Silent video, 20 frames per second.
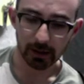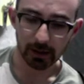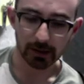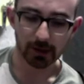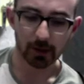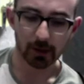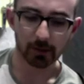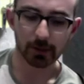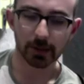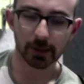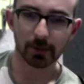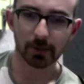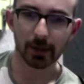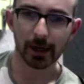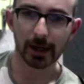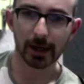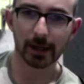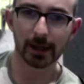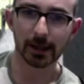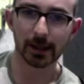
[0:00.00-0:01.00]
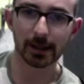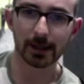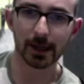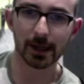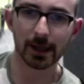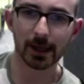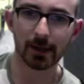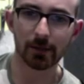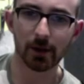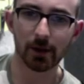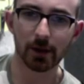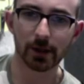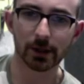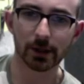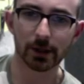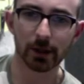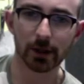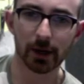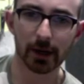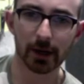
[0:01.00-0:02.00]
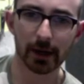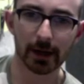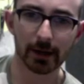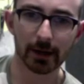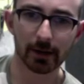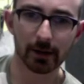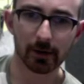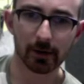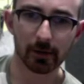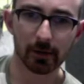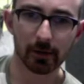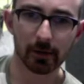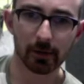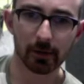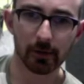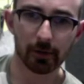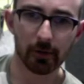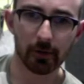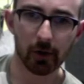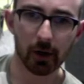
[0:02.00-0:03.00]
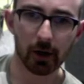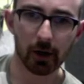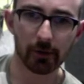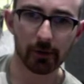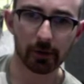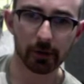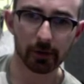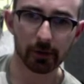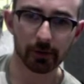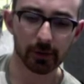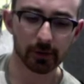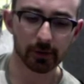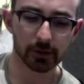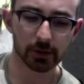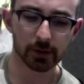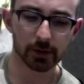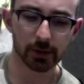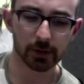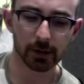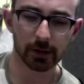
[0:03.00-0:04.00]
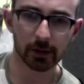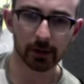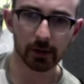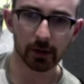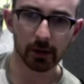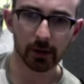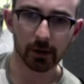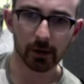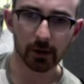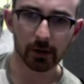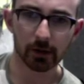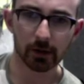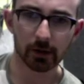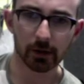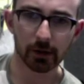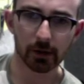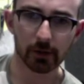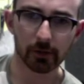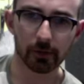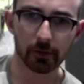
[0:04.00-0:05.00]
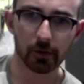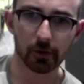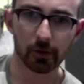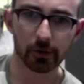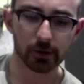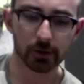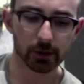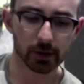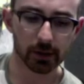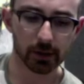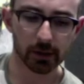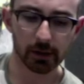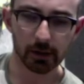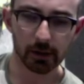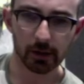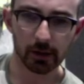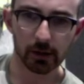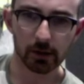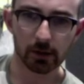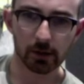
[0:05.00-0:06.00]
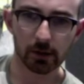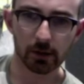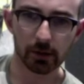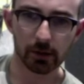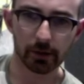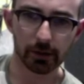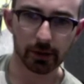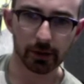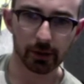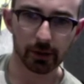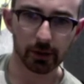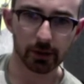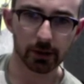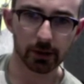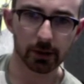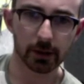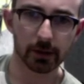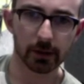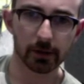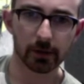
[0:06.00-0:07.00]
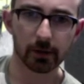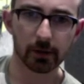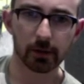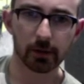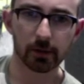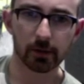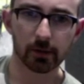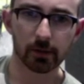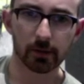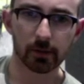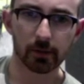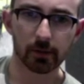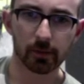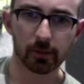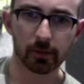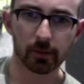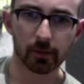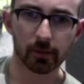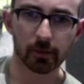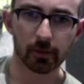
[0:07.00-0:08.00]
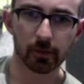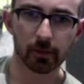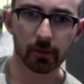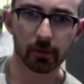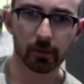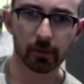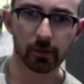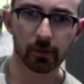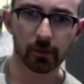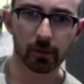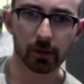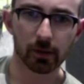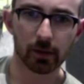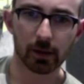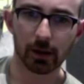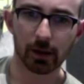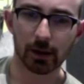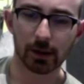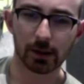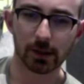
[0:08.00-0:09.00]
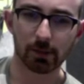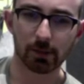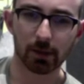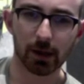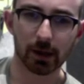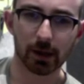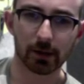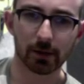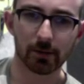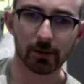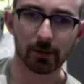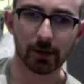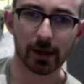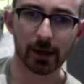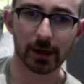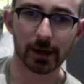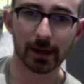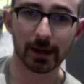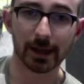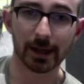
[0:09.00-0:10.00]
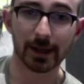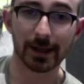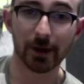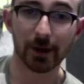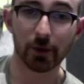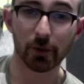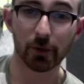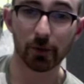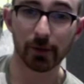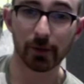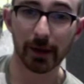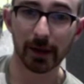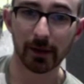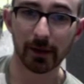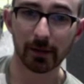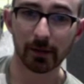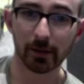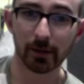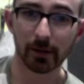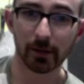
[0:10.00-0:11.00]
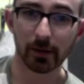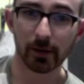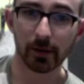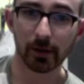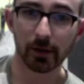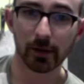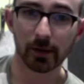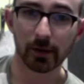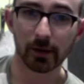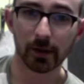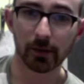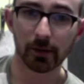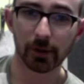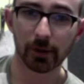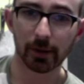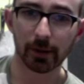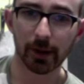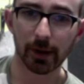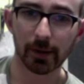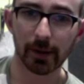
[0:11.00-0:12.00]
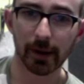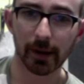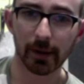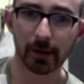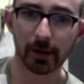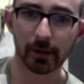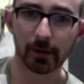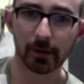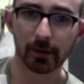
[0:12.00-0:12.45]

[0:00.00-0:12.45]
So I'm just playing a D minor triad. 5 on the 5th string, 3 on the 4th string, 2 on the 3rd string, and just pluck them, and then hit the open B, then work your way back,